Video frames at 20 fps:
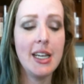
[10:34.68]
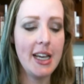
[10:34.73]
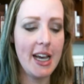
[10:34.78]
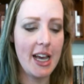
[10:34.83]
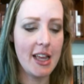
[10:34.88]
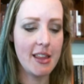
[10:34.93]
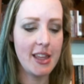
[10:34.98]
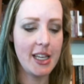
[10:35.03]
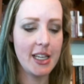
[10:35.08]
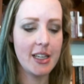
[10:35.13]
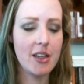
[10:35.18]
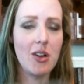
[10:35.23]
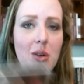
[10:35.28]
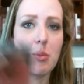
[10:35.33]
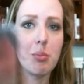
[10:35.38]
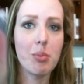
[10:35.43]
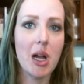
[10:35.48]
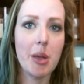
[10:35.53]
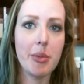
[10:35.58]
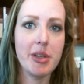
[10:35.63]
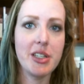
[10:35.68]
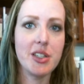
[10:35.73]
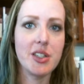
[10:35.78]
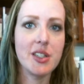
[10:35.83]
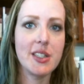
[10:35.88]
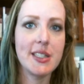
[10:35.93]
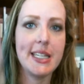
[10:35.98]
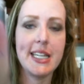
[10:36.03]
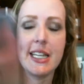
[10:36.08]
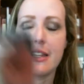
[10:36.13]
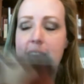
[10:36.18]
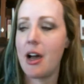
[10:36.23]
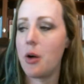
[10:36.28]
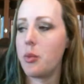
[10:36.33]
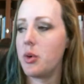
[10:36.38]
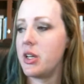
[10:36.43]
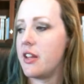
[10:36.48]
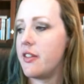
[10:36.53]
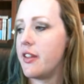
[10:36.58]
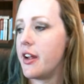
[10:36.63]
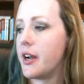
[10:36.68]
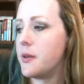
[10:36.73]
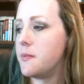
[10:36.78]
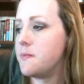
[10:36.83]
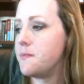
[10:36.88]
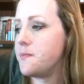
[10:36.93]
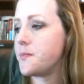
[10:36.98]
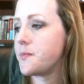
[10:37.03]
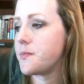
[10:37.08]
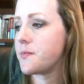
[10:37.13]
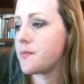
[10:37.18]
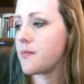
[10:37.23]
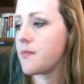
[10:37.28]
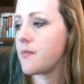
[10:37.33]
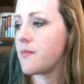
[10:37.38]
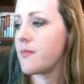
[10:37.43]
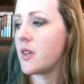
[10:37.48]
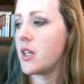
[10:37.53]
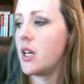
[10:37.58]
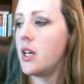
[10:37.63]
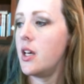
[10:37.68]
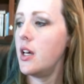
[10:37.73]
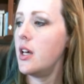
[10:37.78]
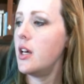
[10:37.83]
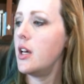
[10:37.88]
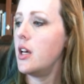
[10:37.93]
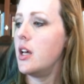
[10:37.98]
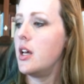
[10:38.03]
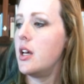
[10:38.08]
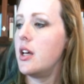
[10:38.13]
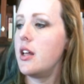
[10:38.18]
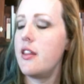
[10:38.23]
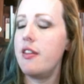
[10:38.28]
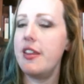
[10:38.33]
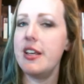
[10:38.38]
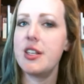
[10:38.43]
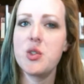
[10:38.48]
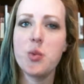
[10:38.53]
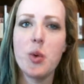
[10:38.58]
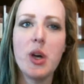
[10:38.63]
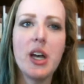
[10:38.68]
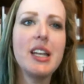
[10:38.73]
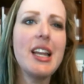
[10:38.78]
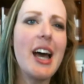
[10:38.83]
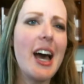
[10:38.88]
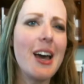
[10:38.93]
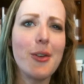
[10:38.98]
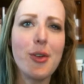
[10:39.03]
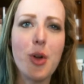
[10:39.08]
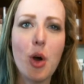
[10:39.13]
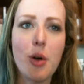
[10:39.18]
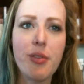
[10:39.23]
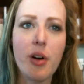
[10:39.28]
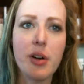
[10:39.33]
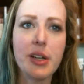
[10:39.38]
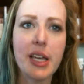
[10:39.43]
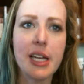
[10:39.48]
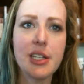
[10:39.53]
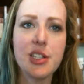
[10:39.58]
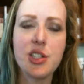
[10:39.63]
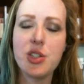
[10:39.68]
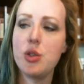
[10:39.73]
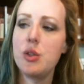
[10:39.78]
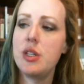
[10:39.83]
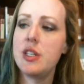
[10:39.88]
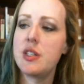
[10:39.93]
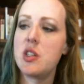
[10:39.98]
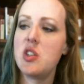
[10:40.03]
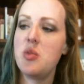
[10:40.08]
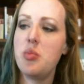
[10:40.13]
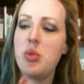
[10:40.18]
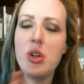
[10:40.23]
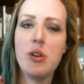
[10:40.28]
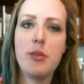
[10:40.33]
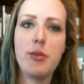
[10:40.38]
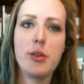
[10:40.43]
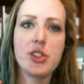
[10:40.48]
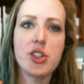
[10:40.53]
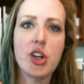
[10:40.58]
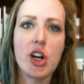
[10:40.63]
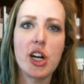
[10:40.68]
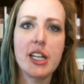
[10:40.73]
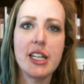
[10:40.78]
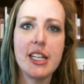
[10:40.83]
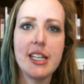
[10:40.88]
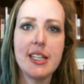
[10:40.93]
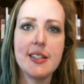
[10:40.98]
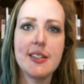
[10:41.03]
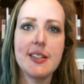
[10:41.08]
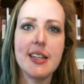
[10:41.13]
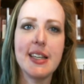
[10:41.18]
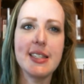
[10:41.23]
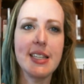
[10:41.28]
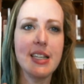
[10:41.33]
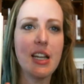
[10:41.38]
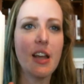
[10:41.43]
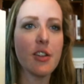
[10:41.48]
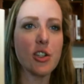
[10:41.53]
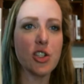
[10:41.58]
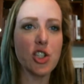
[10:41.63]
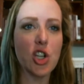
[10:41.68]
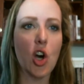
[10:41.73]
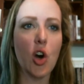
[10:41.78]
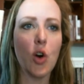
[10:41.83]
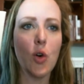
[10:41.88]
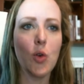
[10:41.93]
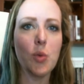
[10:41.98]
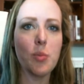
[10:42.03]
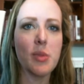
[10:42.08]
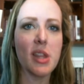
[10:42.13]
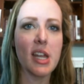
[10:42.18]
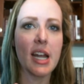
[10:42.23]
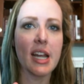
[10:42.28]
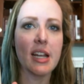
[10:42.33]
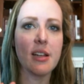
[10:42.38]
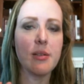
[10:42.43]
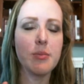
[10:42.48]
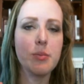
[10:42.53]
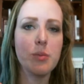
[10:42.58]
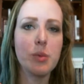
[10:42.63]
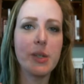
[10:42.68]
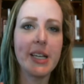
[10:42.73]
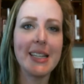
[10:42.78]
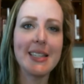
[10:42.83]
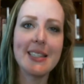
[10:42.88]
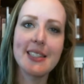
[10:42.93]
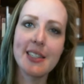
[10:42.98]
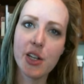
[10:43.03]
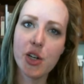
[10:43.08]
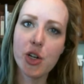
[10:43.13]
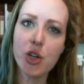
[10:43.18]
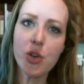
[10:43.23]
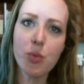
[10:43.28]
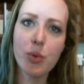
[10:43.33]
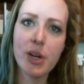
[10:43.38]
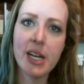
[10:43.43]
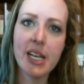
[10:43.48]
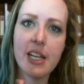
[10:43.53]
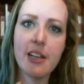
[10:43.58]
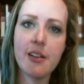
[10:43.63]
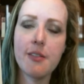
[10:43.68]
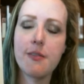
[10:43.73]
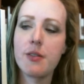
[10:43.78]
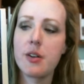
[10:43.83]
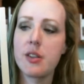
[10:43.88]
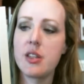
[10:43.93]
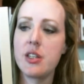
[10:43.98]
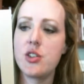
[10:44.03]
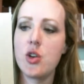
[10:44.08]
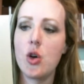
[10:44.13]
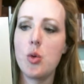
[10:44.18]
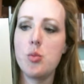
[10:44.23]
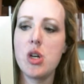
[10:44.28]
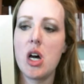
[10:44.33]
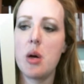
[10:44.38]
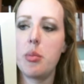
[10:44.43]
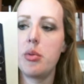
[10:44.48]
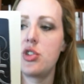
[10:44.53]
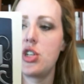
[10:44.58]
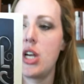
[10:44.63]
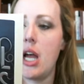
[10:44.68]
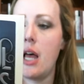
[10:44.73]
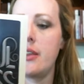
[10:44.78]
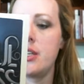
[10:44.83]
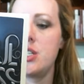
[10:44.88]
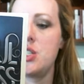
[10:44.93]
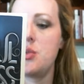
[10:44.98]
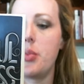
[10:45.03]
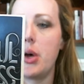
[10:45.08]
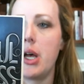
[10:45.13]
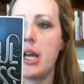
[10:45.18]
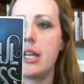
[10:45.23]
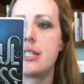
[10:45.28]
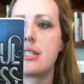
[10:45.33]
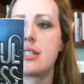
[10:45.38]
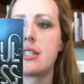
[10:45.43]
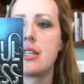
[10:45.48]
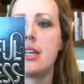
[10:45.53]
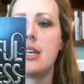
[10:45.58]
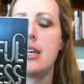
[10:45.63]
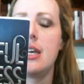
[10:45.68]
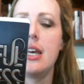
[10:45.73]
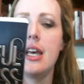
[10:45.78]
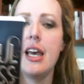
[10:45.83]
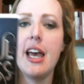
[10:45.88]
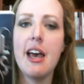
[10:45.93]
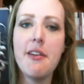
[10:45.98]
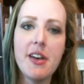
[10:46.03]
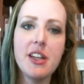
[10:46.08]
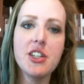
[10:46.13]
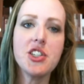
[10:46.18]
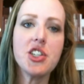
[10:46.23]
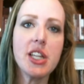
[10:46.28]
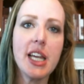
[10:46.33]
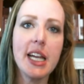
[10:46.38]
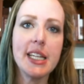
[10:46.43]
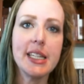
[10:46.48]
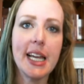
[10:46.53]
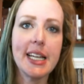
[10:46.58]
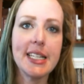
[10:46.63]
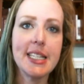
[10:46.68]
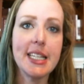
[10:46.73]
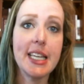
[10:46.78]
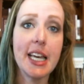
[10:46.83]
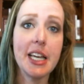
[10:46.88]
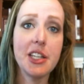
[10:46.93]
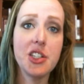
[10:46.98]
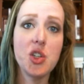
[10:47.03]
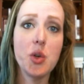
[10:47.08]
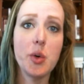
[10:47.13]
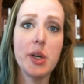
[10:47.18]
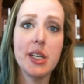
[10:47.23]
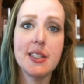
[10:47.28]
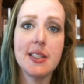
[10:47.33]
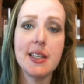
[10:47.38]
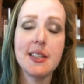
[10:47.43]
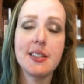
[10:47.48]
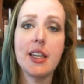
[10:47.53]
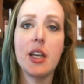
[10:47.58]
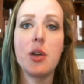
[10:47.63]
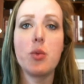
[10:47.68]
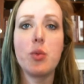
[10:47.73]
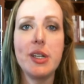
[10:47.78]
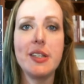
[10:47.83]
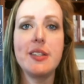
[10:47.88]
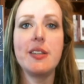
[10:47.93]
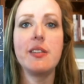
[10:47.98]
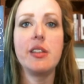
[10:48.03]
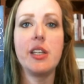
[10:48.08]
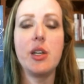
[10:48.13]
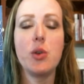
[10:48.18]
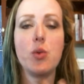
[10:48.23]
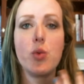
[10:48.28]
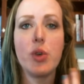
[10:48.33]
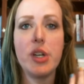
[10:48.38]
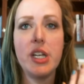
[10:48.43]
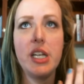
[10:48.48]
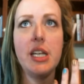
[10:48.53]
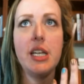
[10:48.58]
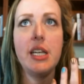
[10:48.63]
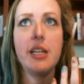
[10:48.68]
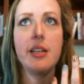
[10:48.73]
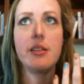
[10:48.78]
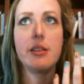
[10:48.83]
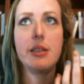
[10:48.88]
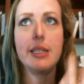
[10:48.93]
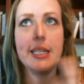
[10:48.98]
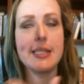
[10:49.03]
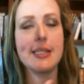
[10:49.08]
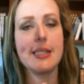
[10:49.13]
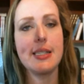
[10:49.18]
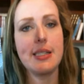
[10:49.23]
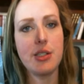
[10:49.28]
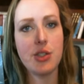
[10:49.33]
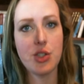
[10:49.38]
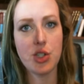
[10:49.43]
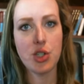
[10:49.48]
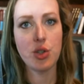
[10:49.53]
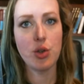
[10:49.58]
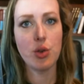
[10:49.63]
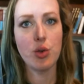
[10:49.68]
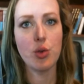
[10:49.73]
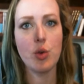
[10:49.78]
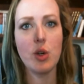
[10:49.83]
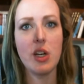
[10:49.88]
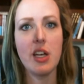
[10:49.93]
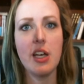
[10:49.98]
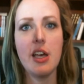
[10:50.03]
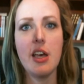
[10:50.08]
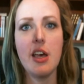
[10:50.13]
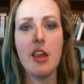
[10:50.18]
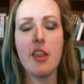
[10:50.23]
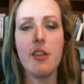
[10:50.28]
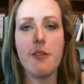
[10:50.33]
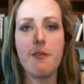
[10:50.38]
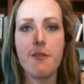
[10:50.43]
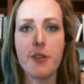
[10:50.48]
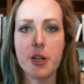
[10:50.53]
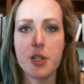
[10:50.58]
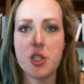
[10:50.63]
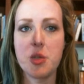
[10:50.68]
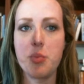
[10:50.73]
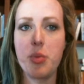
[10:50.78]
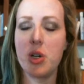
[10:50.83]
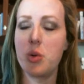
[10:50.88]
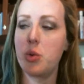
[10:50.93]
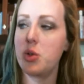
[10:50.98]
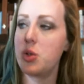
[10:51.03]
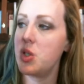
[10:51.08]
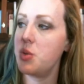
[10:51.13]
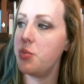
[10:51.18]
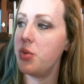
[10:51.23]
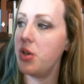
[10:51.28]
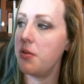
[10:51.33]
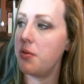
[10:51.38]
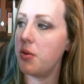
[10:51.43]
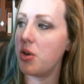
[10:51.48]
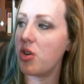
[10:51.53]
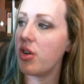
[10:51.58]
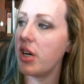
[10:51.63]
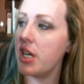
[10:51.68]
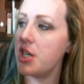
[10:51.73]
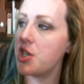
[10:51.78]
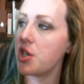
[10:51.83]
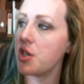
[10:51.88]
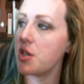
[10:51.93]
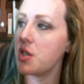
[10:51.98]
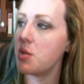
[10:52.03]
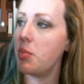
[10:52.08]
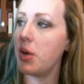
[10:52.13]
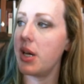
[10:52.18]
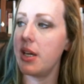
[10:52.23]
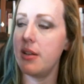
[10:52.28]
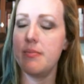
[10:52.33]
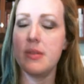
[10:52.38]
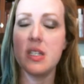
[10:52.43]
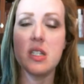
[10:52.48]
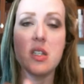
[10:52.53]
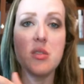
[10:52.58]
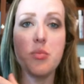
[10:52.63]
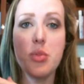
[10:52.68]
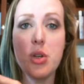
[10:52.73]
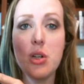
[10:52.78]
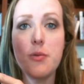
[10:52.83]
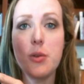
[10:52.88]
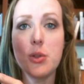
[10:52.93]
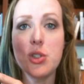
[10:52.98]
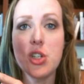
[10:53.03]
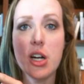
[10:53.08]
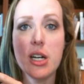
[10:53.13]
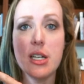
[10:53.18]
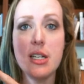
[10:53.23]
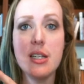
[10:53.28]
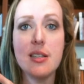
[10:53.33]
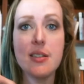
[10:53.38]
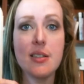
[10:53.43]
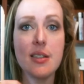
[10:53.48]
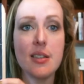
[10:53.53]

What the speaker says: I think I'll probably just sneak that one in there. This one, I don't know if I'll get to. This is Beautiful Darkness. It's another tome that I considered reading for the Tome Topple Challenge, but eventually I'd like to get to it since I recently re-listened to the first book, which was Beautiful Creatures. But this is Beautiful Darkness.